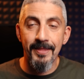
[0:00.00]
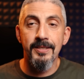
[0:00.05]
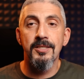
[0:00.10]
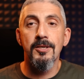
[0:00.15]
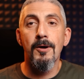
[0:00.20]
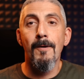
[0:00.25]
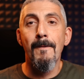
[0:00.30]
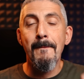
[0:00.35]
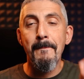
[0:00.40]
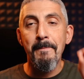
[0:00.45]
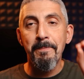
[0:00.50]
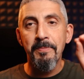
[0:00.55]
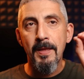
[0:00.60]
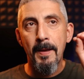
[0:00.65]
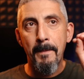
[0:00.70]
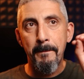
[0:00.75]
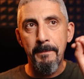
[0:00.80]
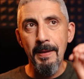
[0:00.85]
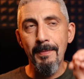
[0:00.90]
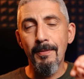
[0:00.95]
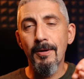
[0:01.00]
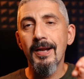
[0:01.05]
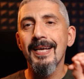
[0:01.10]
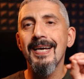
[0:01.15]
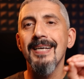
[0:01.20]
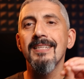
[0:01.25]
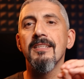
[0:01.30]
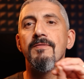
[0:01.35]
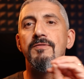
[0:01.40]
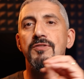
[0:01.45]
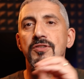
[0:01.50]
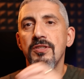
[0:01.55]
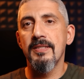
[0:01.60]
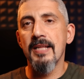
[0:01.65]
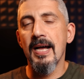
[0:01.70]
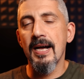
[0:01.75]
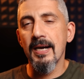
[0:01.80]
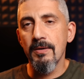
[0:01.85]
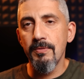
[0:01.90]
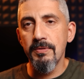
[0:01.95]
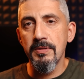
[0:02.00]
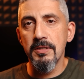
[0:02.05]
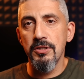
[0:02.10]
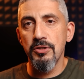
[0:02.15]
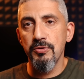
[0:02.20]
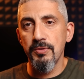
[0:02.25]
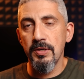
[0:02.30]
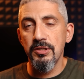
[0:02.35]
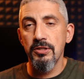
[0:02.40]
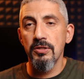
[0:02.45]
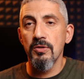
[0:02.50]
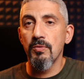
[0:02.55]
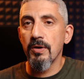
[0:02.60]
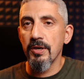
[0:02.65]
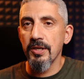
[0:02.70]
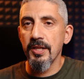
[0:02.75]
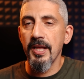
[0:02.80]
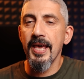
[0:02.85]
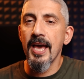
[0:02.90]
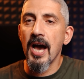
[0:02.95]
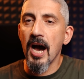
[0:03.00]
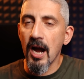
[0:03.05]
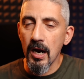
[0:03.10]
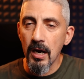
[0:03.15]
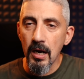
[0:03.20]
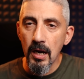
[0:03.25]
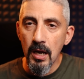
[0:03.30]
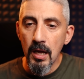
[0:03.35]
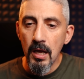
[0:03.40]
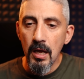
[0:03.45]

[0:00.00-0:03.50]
So people are kind of stuck with the situation where they are.